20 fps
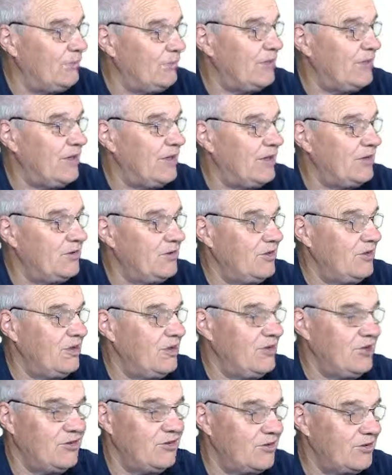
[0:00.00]
that in
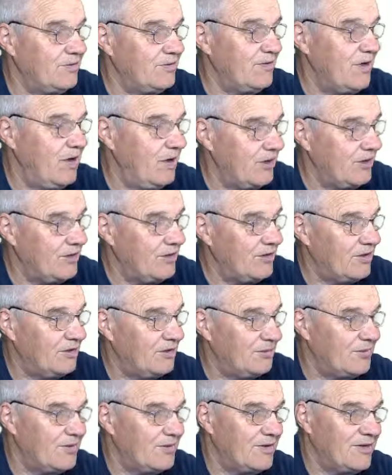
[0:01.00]
the end.
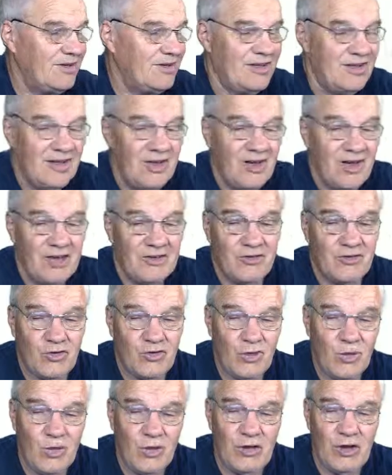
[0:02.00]
I
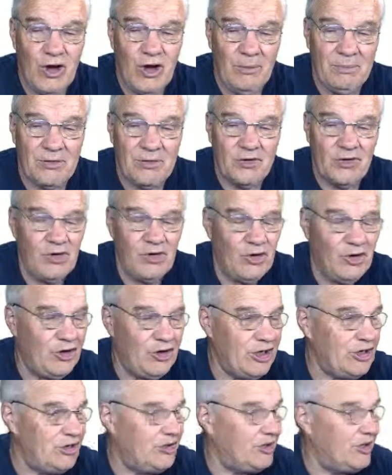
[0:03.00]
saw the
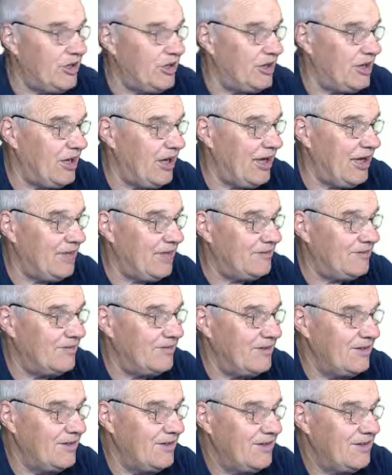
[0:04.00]
opportunity to get
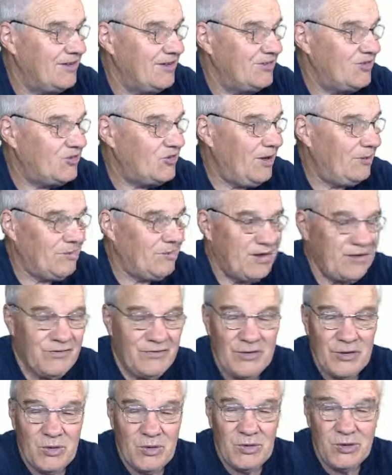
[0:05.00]
something
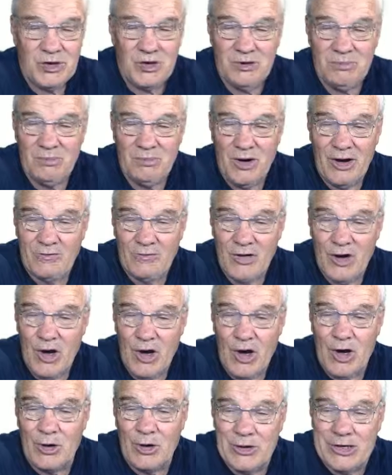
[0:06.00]
filled in my
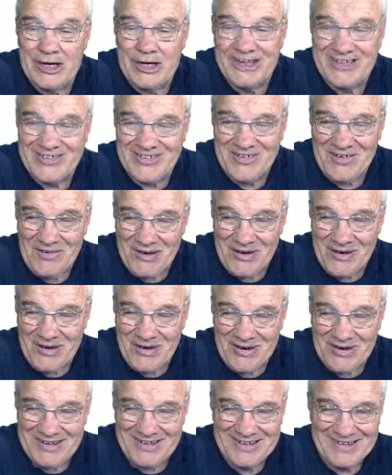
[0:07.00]
vlog, and so
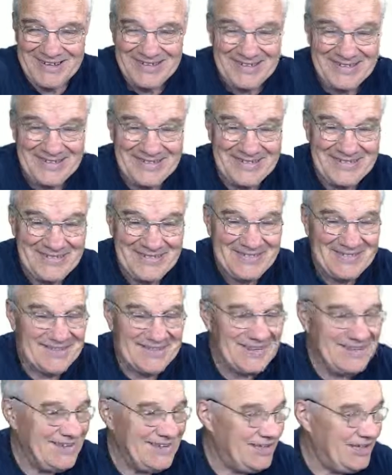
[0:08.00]
I
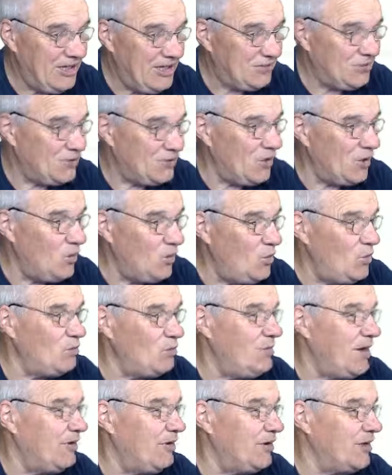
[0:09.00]
hit the
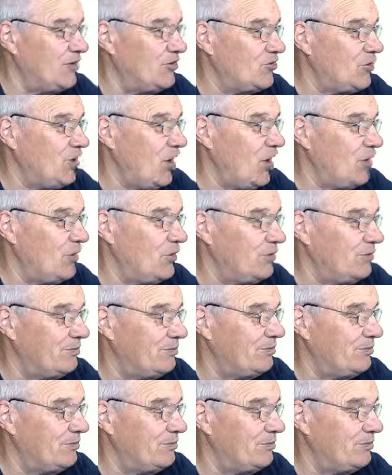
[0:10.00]
lawn mowing zone.